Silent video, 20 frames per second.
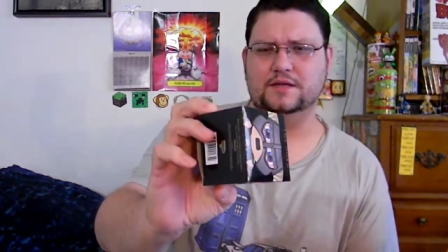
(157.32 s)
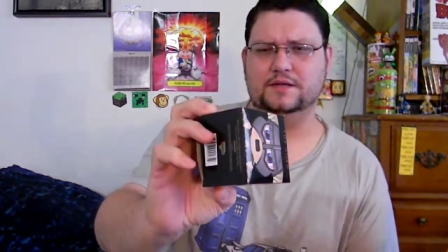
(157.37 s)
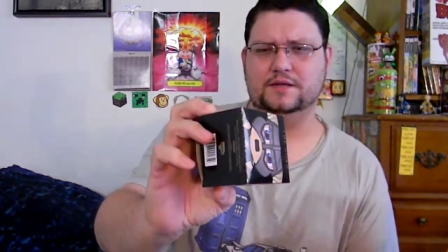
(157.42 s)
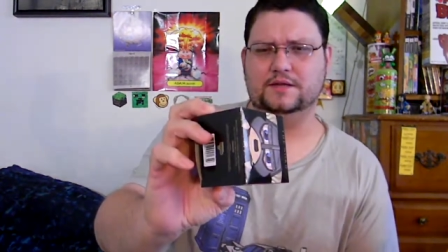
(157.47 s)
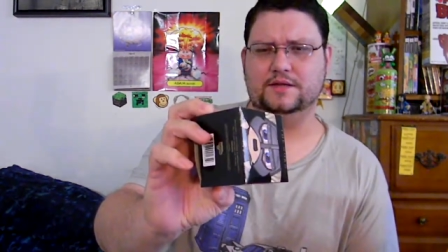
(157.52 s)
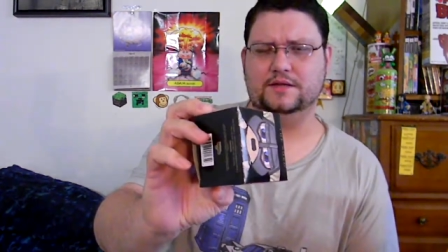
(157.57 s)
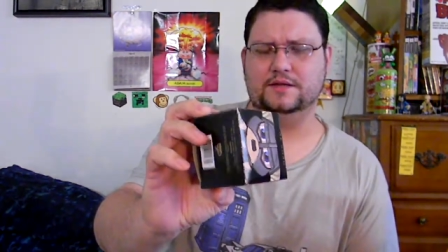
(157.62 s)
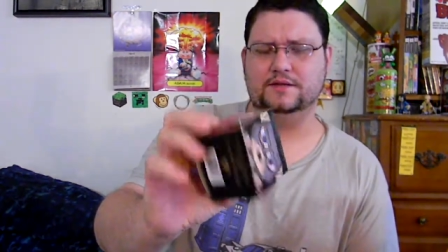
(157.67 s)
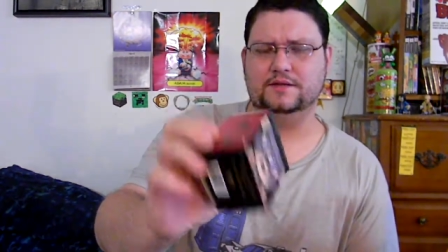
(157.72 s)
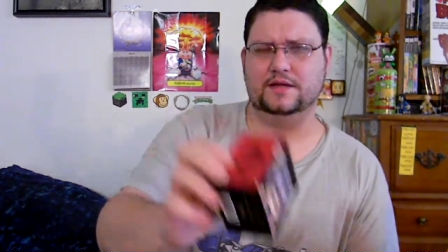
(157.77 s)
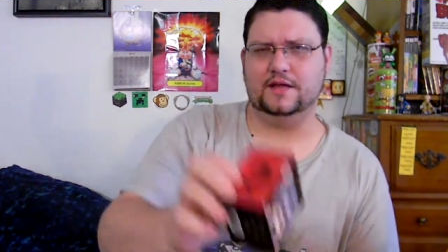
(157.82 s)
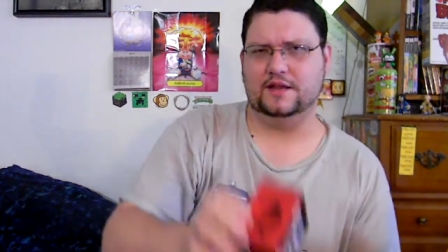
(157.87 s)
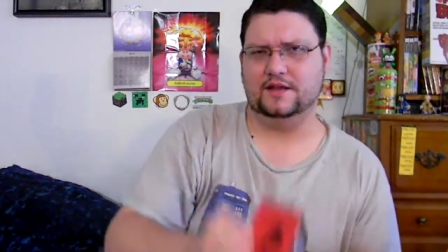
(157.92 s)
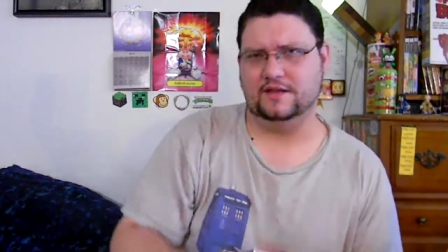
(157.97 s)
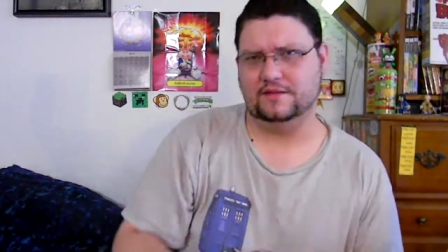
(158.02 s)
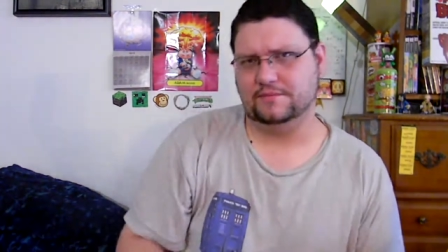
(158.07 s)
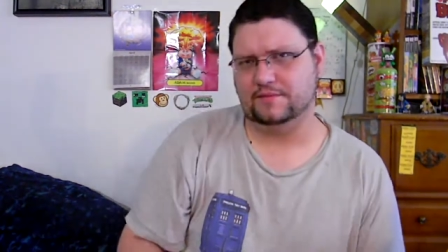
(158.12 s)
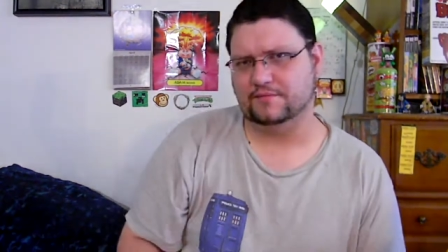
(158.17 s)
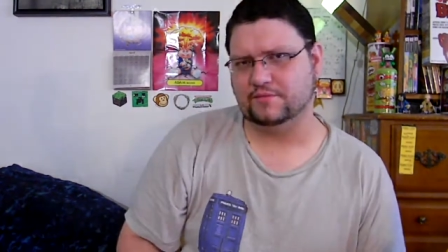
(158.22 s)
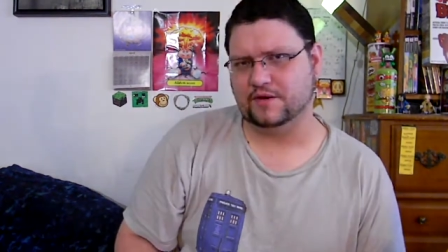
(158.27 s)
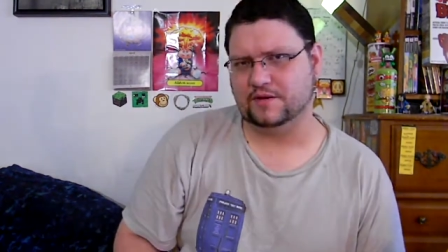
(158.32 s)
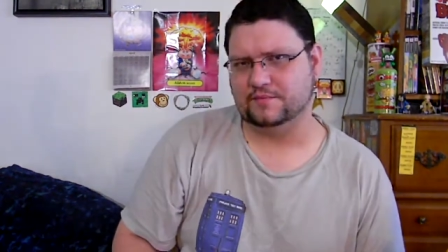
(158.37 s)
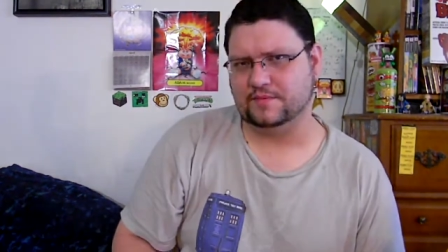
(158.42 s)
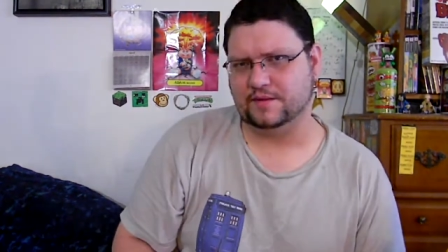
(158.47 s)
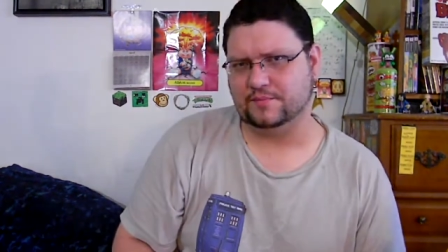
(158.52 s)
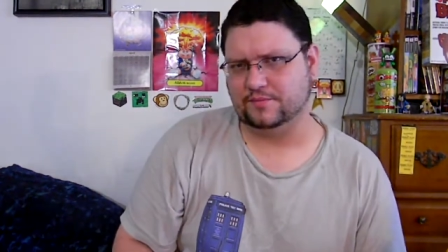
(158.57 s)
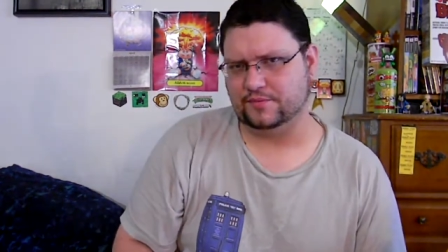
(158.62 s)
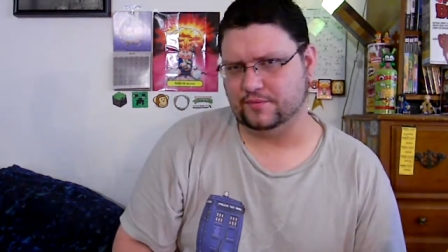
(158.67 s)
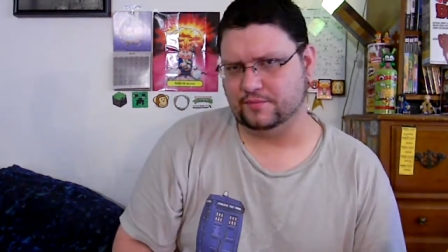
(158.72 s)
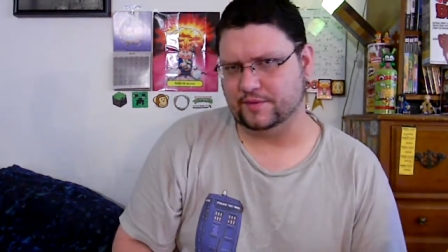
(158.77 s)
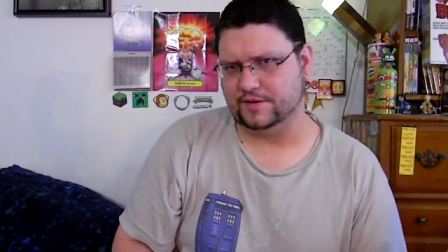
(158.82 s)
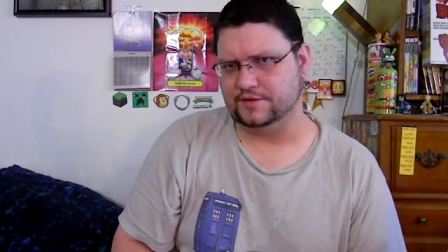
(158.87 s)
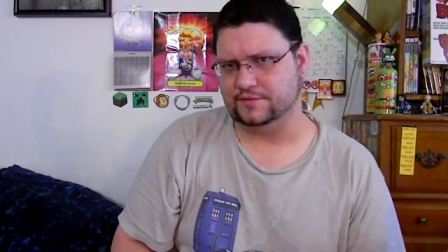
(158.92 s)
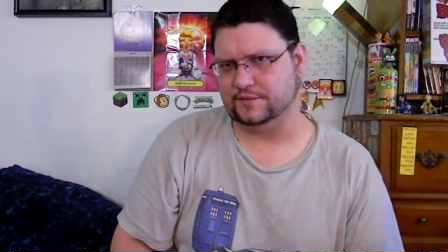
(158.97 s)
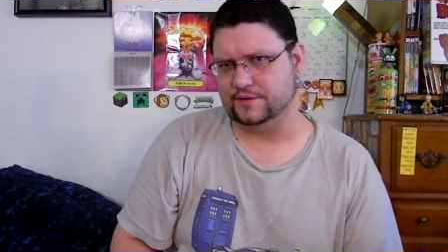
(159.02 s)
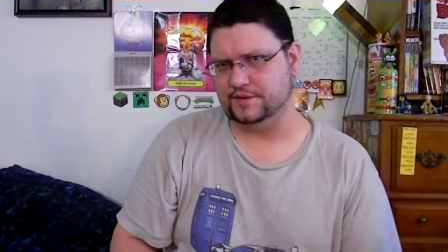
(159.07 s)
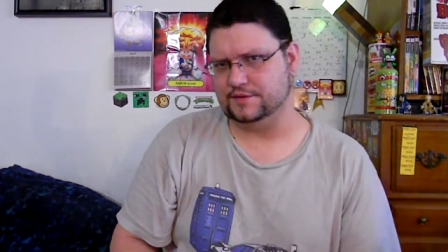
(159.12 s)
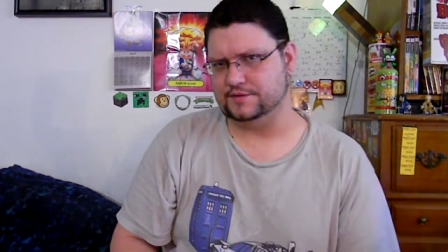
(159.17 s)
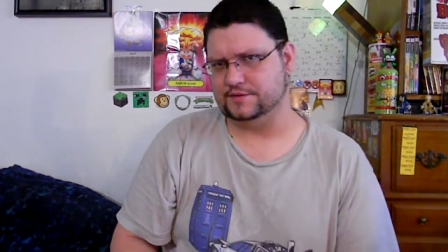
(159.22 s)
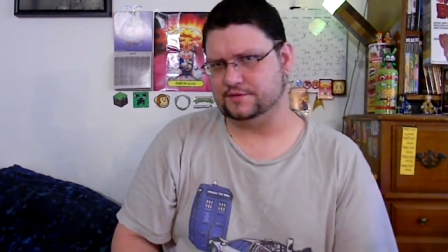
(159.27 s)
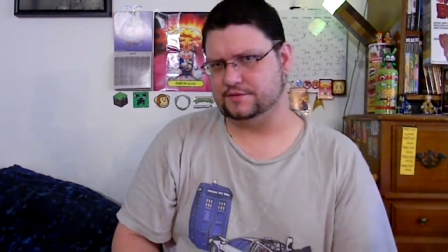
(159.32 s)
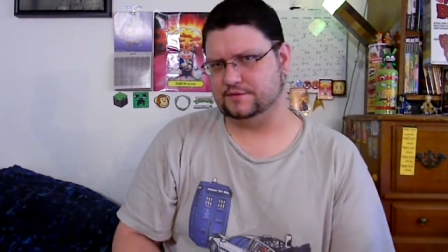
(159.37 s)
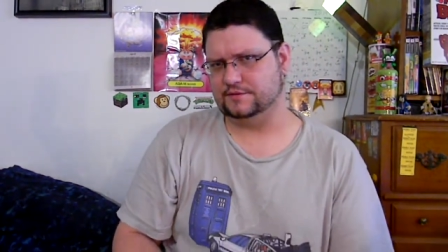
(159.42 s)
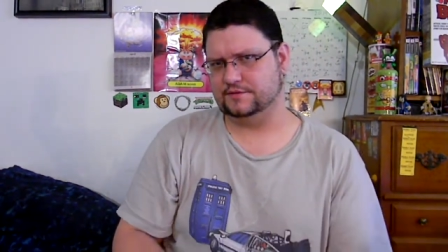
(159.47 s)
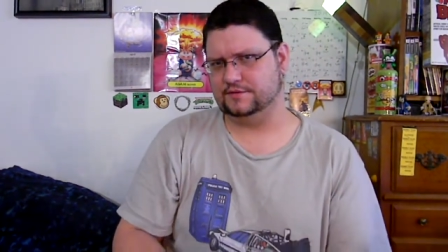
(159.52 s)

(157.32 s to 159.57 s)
They, they didn't read my, my tweets.